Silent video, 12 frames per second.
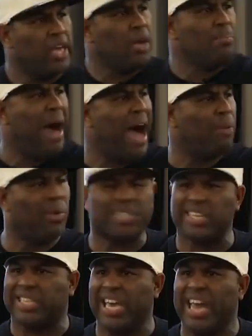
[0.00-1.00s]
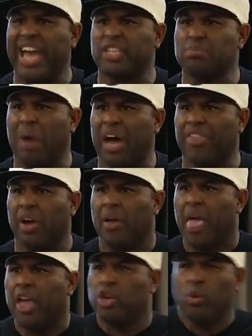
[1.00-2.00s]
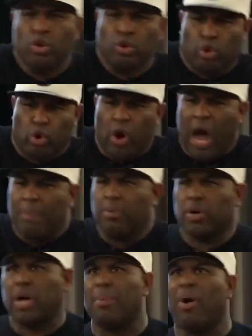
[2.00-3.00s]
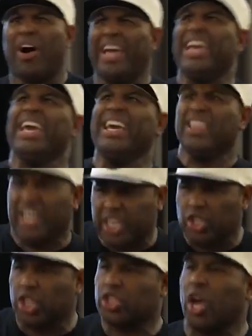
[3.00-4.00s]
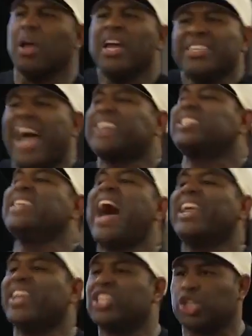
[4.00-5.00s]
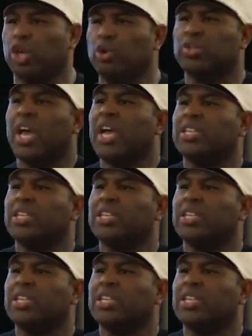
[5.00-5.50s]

Your mom was a teenage mother. You, you grew up. Come on, E, look at your shirt. That's not an excuse.